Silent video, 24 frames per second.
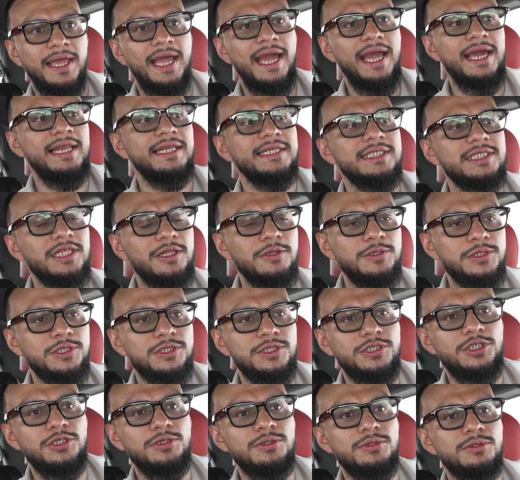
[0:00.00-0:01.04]
And it's
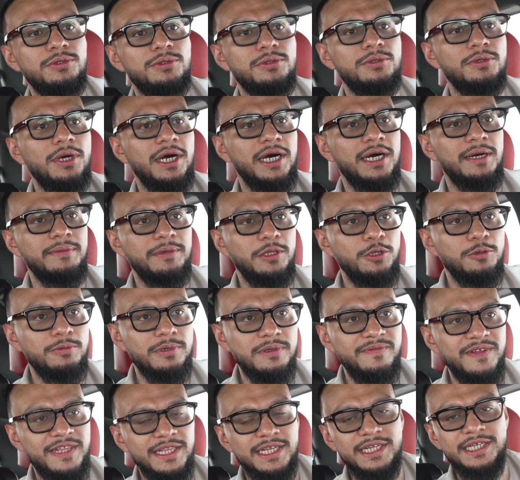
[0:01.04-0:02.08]
closer to Global
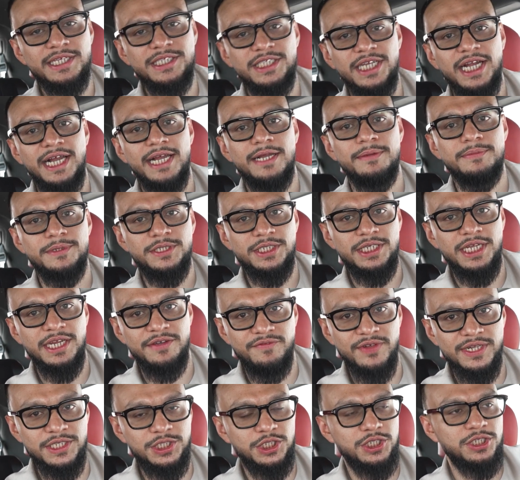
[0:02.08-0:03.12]
Village, IMG
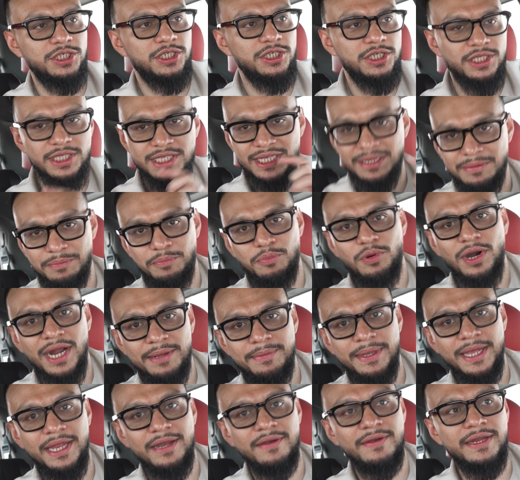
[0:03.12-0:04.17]
Adventure, the
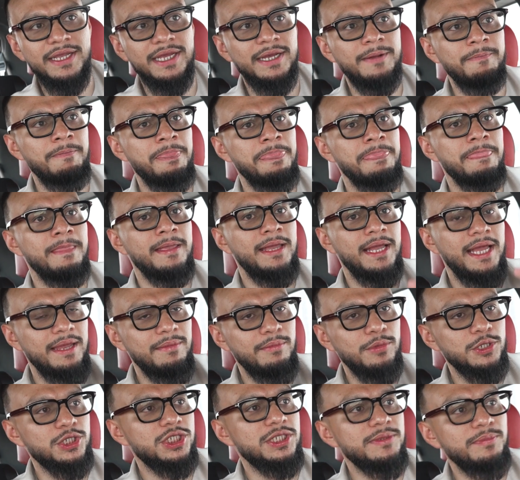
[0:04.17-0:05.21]
prime area. And
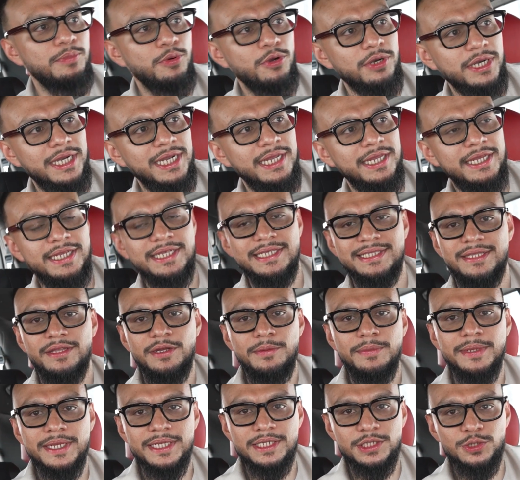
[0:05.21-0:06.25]
most importantly, it's 3
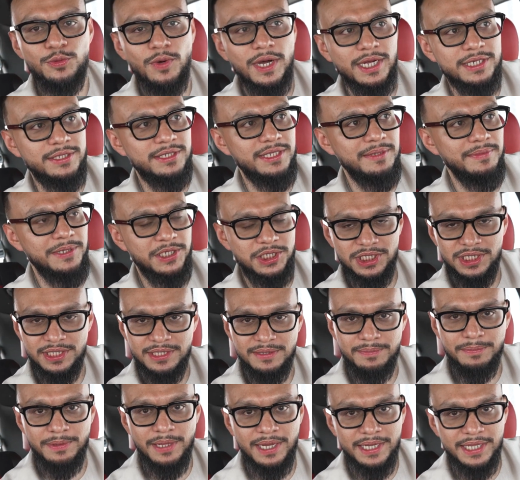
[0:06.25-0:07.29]
minutes walk to the masjid,
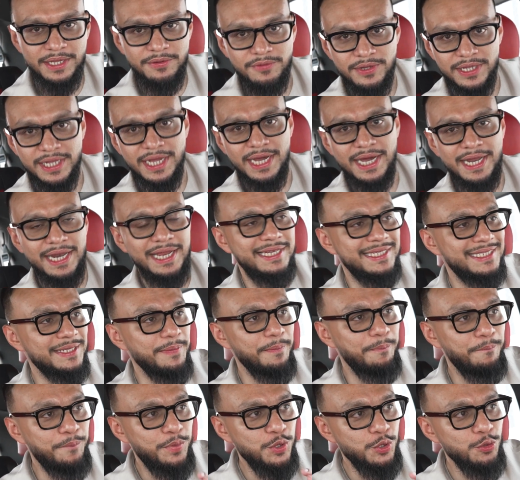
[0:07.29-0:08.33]
the plot that we got. And it's a
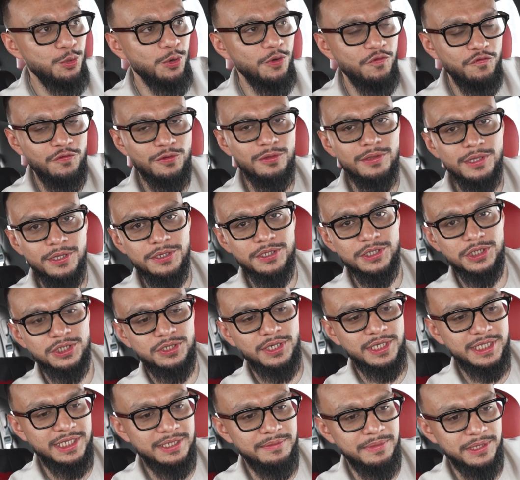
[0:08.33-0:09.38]
beautiful new
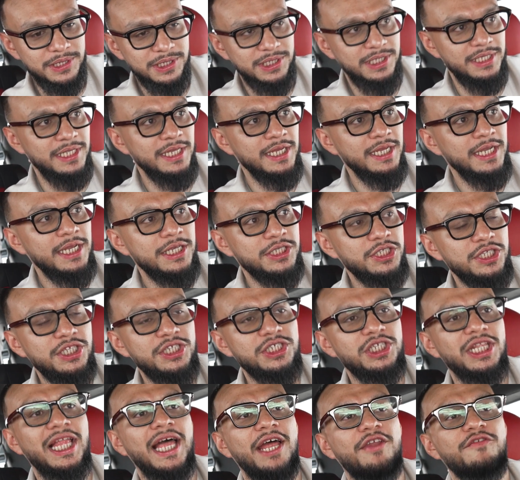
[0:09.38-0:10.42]
constructed masjid. So
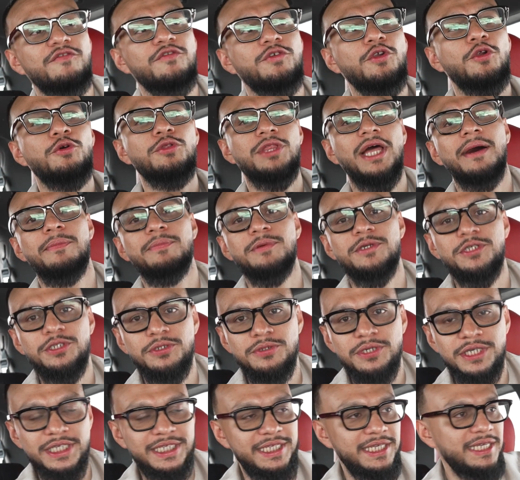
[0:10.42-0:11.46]
there's a lot of growth
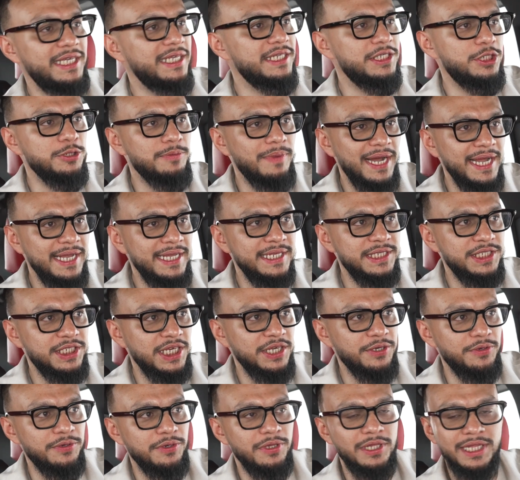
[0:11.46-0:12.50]
opportunity in Dubai in
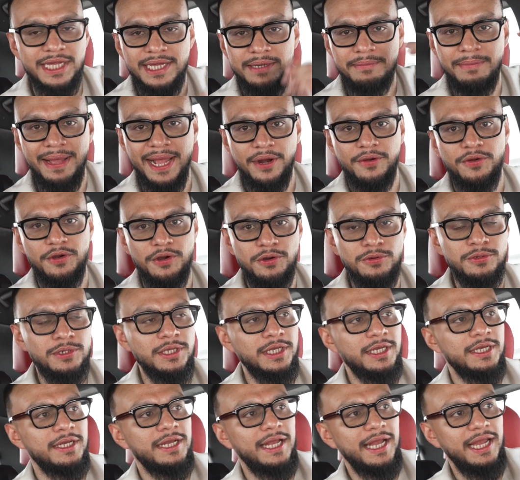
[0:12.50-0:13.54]
general, in macro
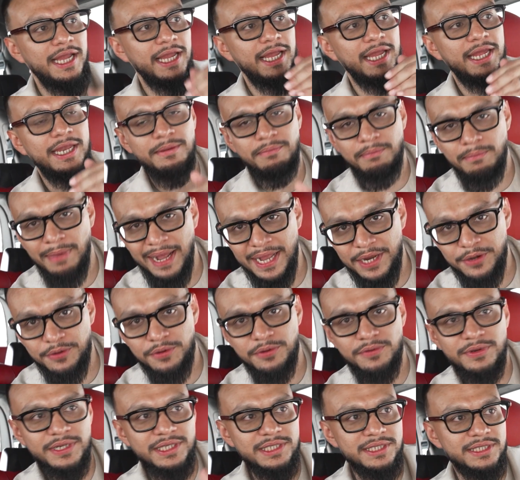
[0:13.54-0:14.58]
and micro
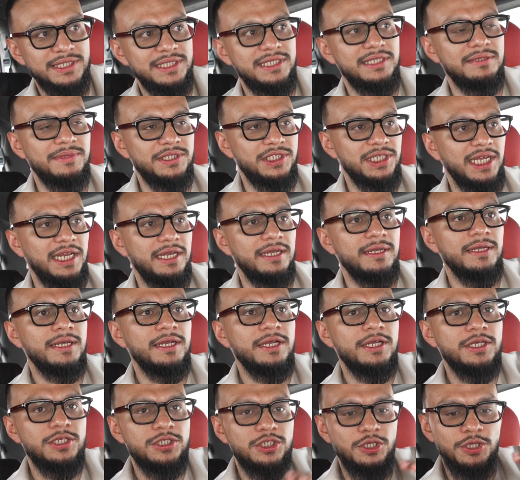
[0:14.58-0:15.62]
regions in Majan.
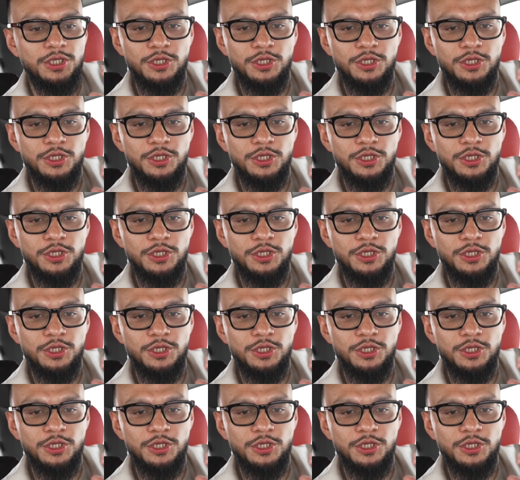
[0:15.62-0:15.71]
So